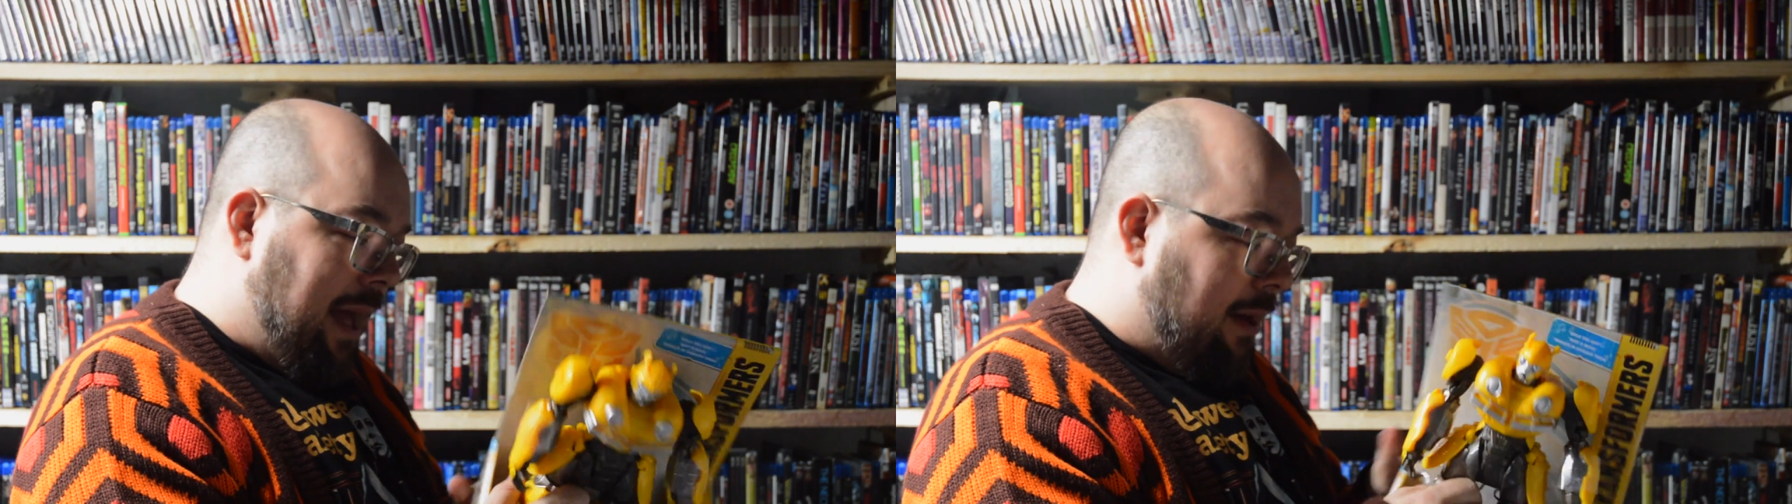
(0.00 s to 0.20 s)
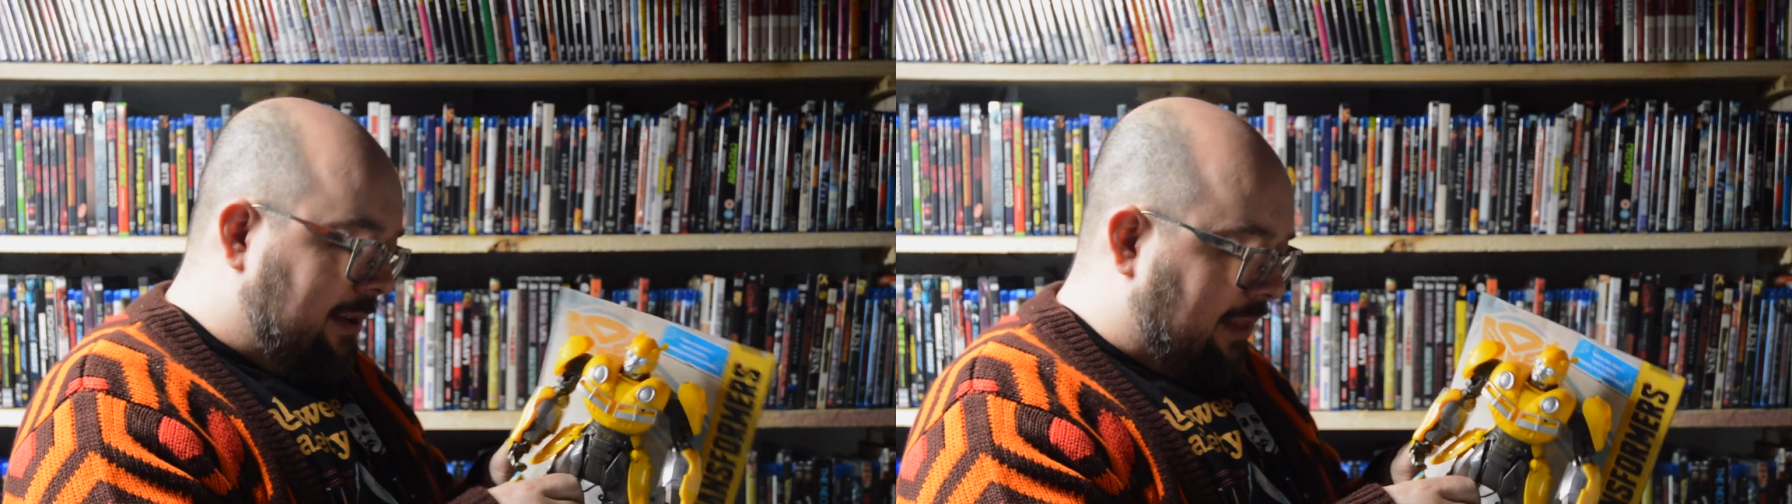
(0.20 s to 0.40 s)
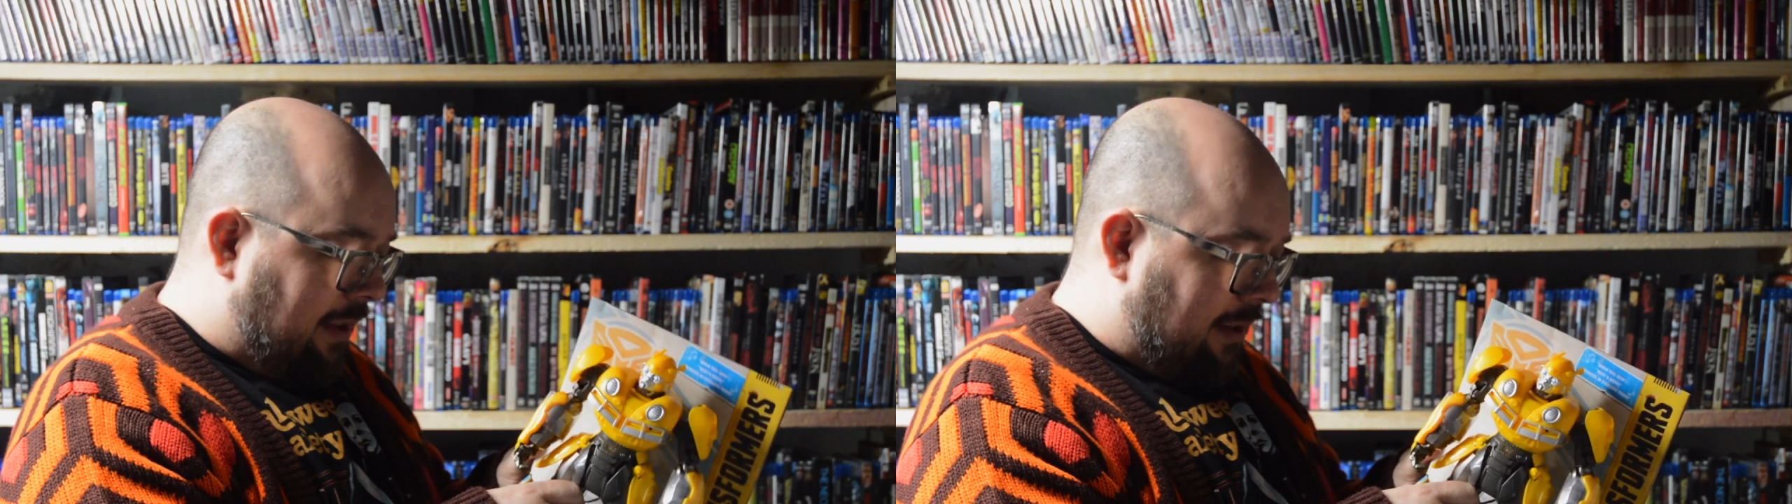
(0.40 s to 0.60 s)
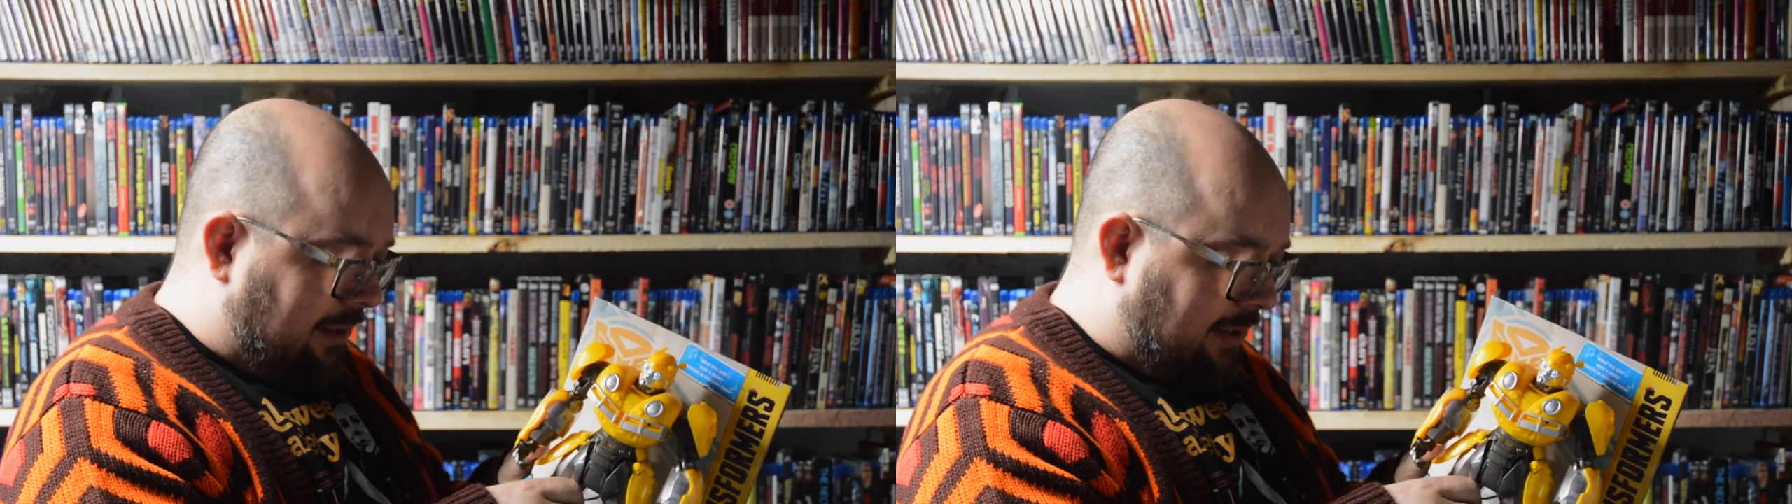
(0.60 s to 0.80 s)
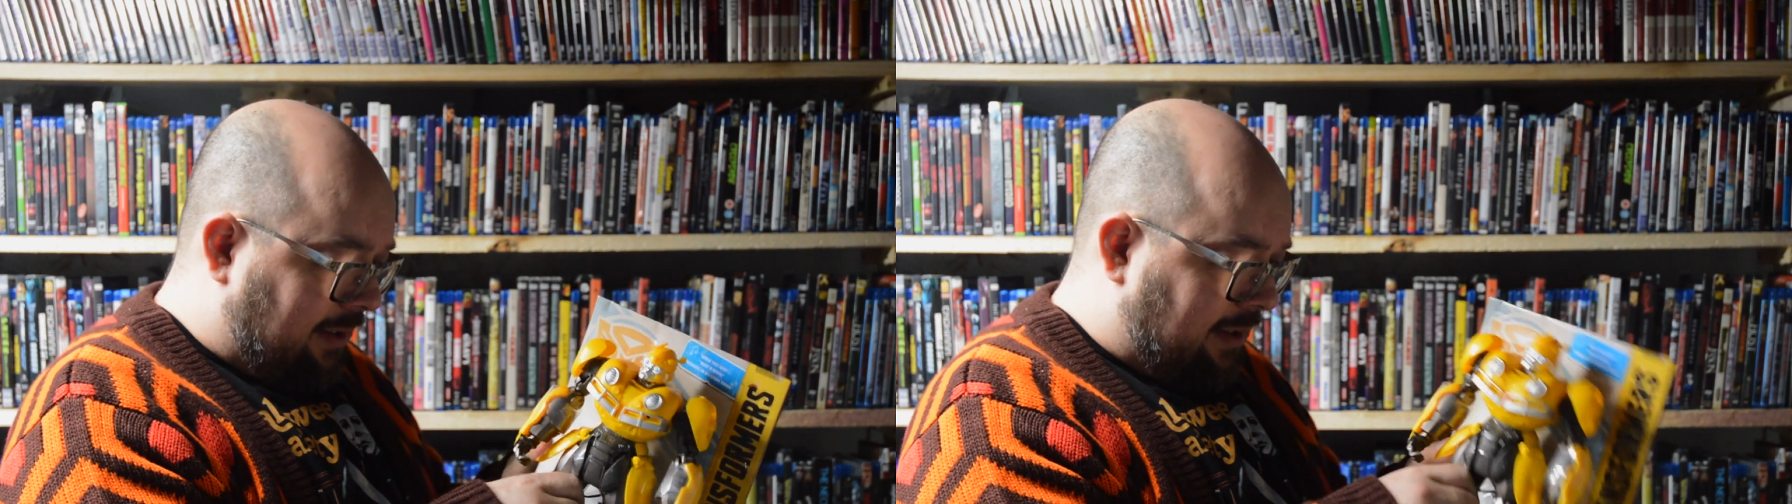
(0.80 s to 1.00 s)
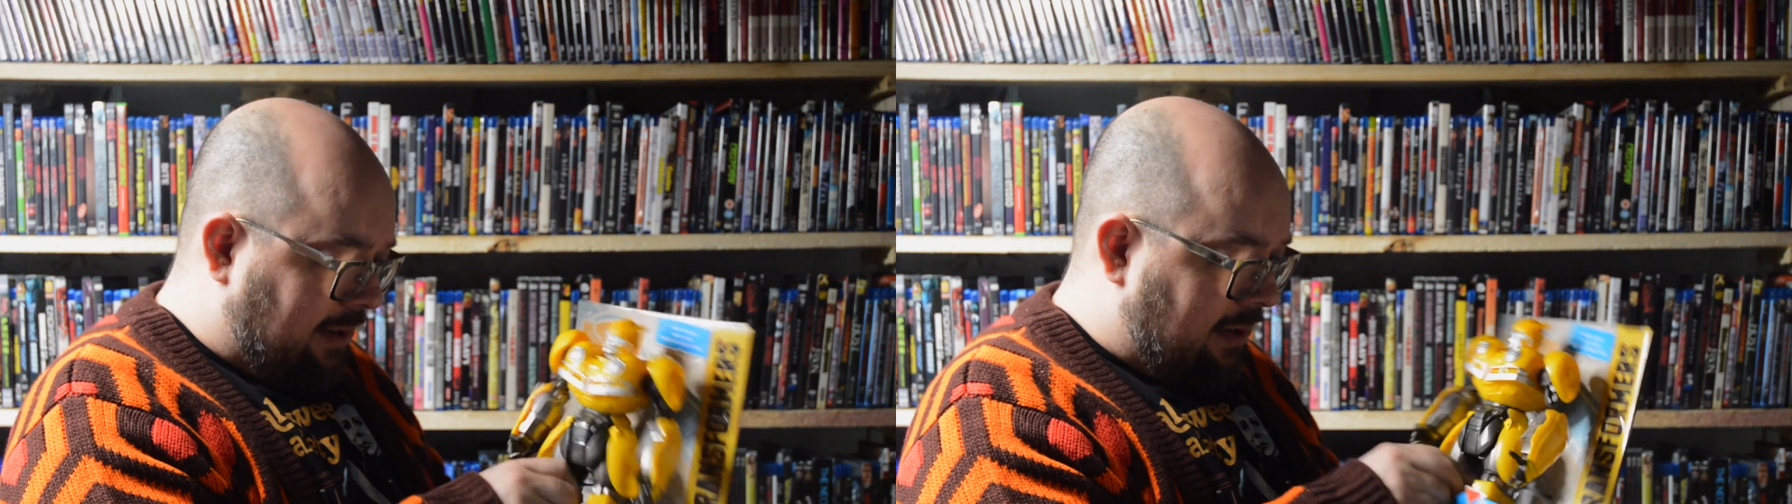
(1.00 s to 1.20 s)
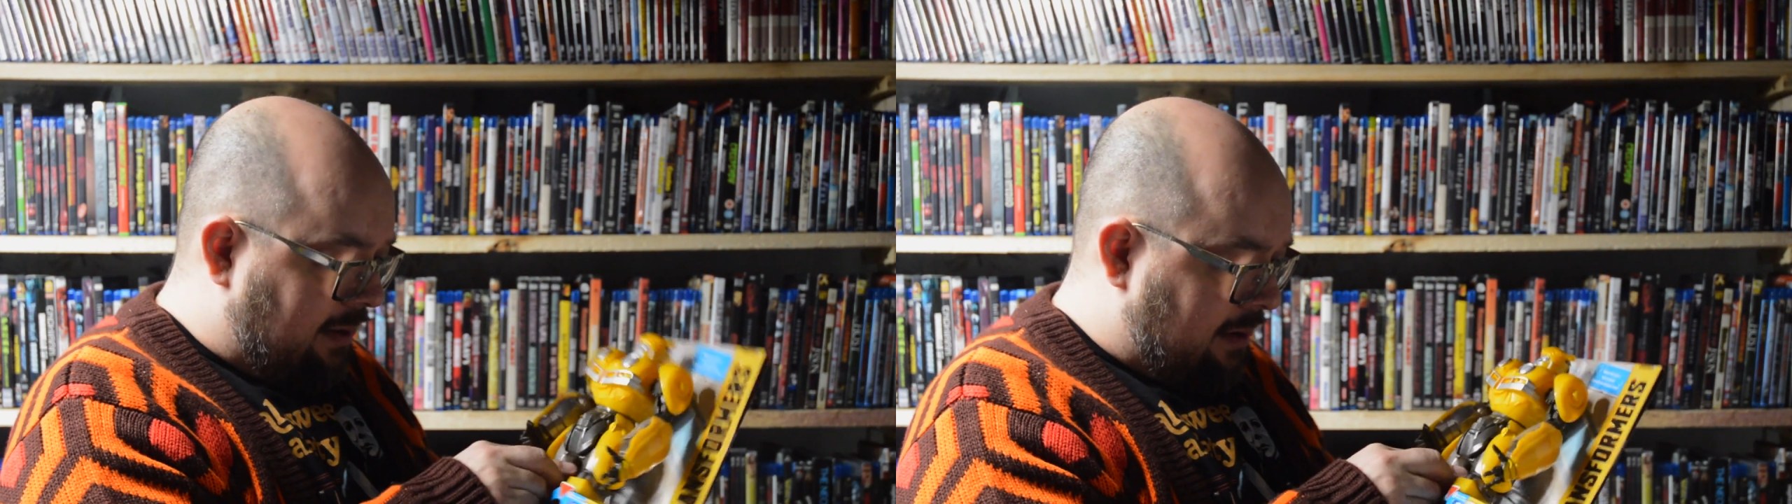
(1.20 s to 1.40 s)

out of this.